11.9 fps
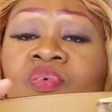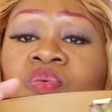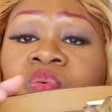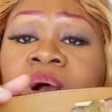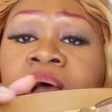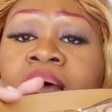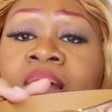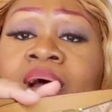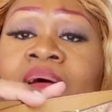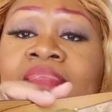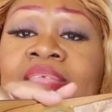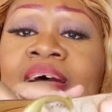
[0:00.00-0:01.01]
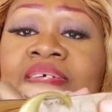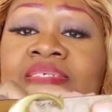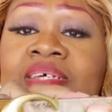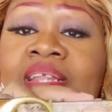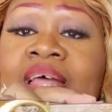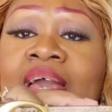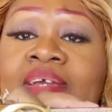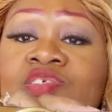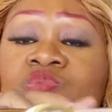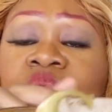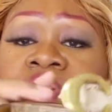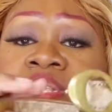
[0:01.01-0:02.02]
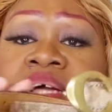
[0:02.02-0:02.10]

Wow, that's a nice one.